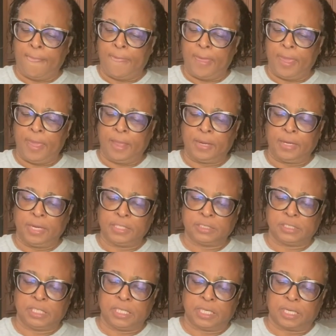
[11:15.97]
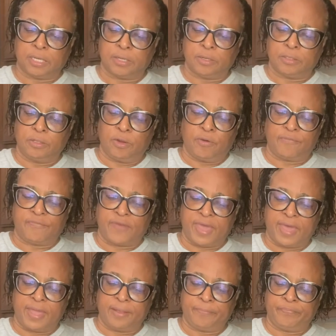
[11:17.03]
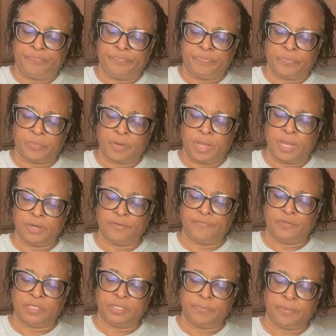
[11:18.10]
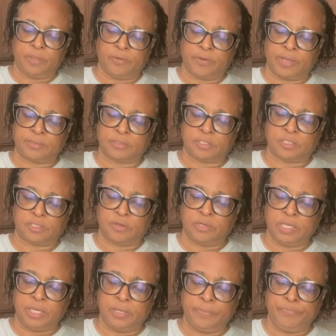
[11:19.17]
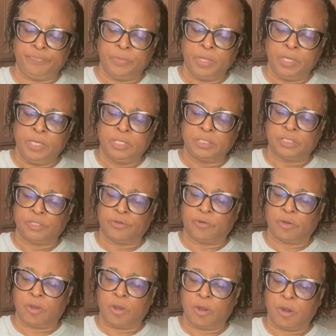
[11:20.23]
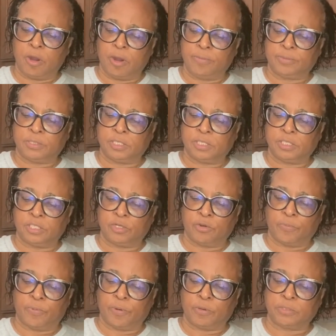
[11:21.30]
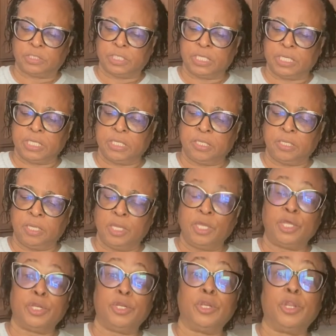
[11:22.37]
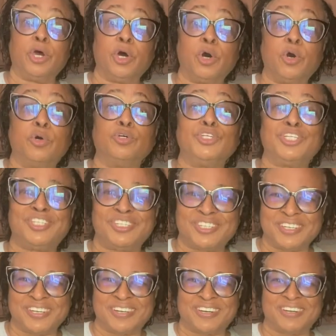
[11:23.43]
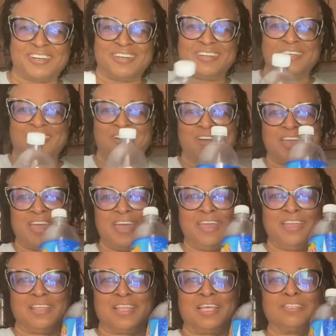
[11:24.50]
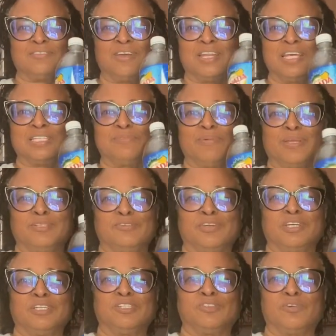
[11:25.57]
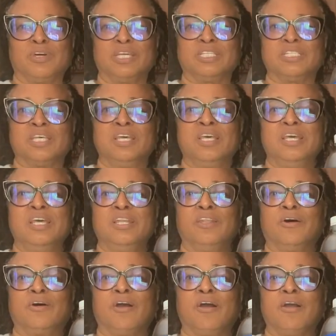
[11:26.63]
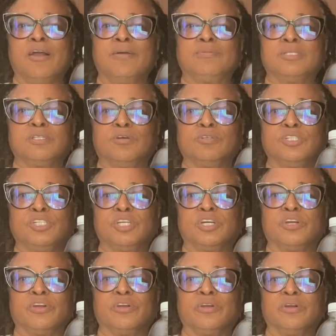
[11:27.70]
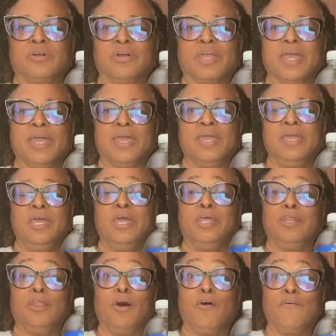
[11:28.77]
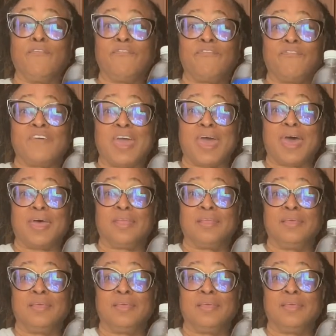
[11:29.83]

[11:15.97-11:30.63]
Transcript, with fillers: And let's look, no fat, 115 milligrams of sodium, zero carbs, zero protein, no sugar, okay? That's why that's my drink of choice. No carbs, no sugar, okay? No fat.